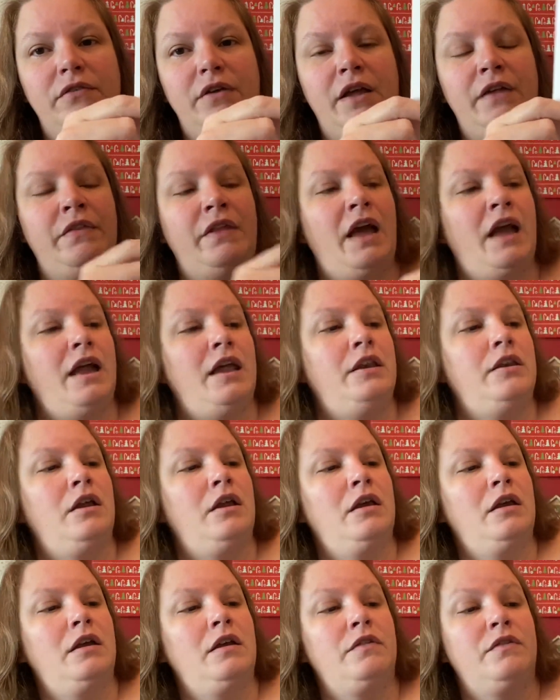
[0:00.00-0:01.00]
And
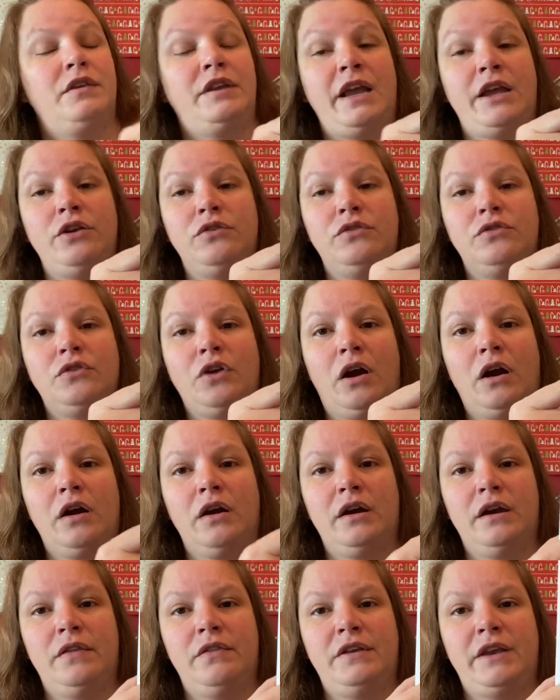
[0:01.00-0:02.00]
then the day you
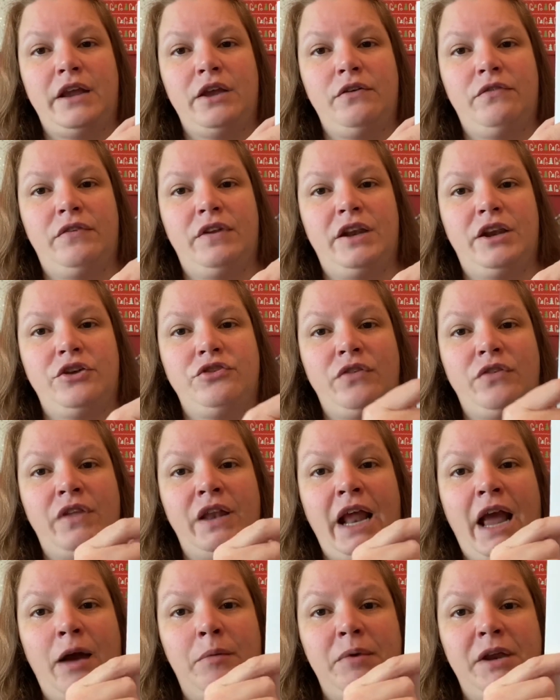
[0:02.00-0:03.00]
start and the day you finish, and then
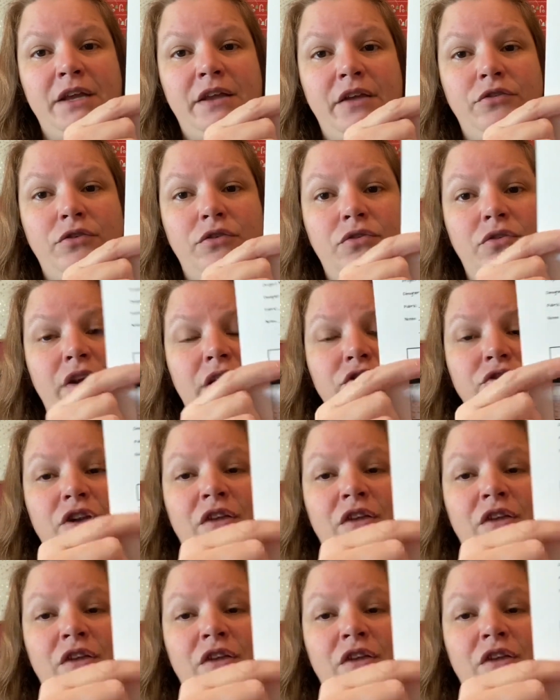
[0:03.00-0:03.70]
how many days you stitch.